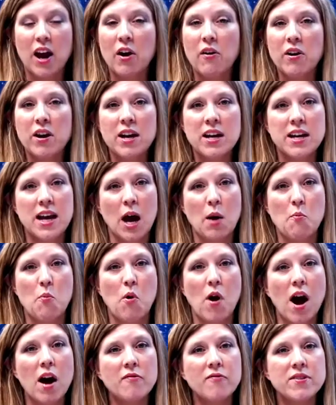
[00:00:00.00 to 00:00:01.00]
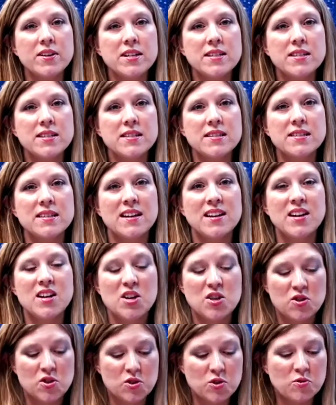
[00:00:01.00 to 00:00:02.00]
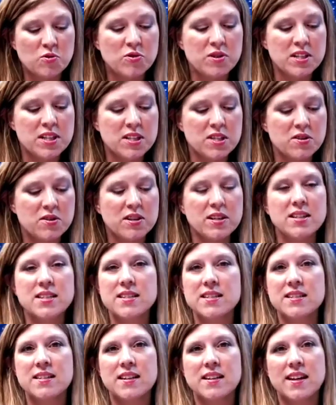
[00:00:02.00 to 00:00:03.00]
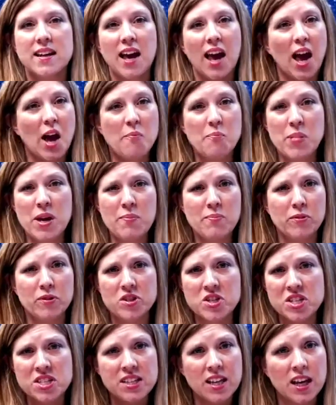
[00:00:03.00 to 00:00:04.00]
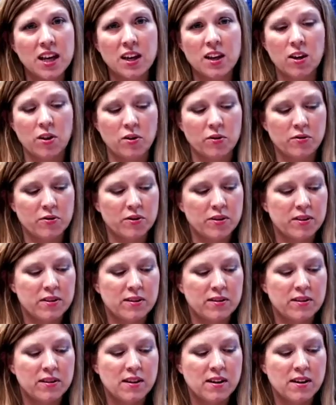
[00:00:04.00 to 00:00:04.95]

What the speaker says: area nonprofits, school districts, and people just like you.